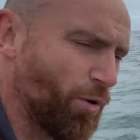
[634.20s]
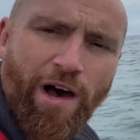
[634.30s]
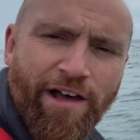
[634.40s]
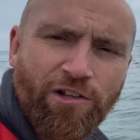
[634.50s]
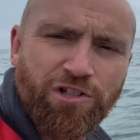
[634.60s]

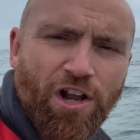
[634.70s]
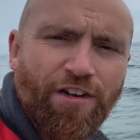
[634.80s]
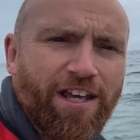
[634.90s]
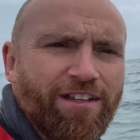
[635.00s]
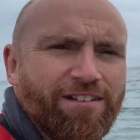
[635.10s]
handles
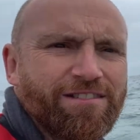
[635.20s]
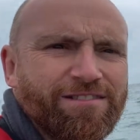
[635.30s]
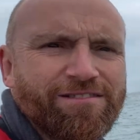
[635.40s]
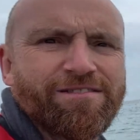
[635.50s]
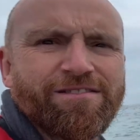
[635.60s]
lovely.
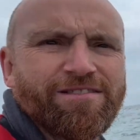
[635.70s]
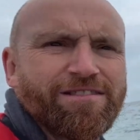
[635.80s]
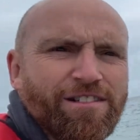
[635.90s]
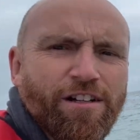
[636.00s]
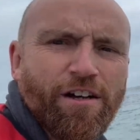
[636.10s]

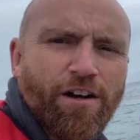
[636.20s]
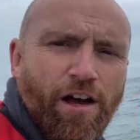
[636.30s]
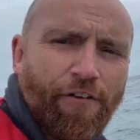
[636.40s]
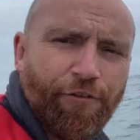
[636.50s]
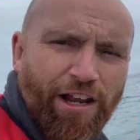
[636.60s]

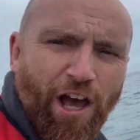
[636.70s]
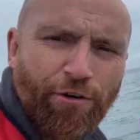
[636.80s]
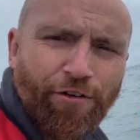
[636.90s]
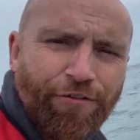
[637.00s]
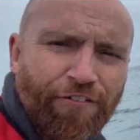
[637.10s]
And for
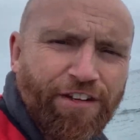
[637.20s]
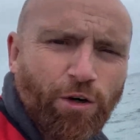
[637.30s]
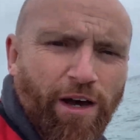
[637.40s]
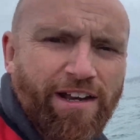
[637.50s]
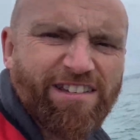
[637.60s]
850
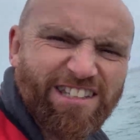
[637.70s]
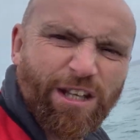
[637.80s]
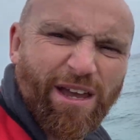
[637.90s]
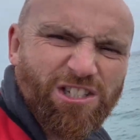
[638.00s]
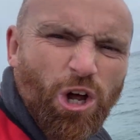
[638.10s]
quid, see the
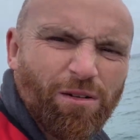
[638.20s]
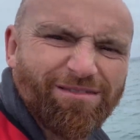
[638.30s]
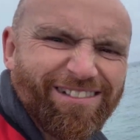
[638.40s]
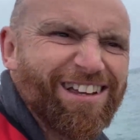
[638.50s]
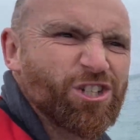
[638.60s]
way
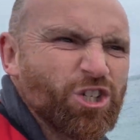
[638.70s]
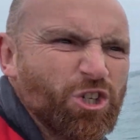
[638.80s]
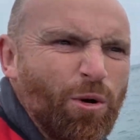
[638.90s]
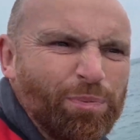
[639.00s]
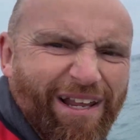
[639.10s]
it's just
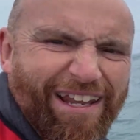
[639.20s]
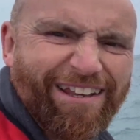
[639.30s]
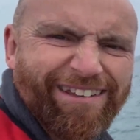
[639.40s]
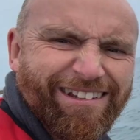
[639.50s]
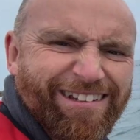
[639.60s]
not planing.
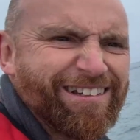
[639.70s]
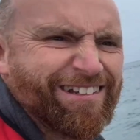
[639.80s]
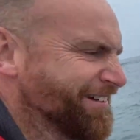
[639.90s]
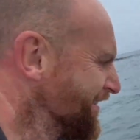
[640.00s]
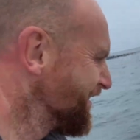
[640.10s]

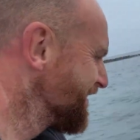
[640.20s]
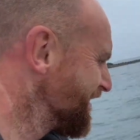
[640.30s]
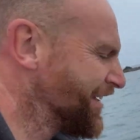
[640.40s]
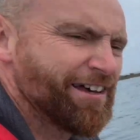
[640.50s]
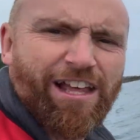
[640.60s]

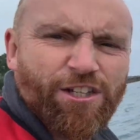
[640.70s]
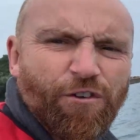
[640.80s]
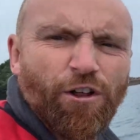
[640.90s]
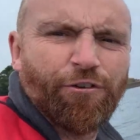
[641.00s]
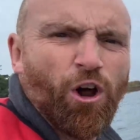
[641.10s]
That's
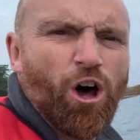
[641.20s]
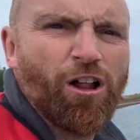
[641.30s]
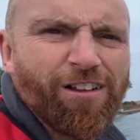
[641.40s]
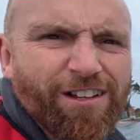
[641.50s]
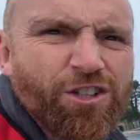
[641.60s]
full throttle.
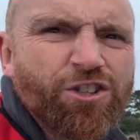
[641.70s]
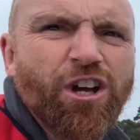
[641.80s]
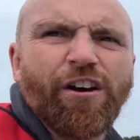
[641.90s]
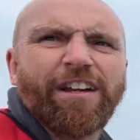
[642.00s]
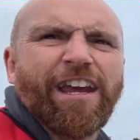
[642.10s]
It's just
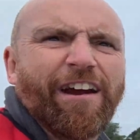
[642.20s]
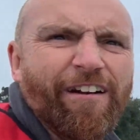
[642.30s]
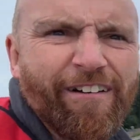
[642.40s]
hard to get her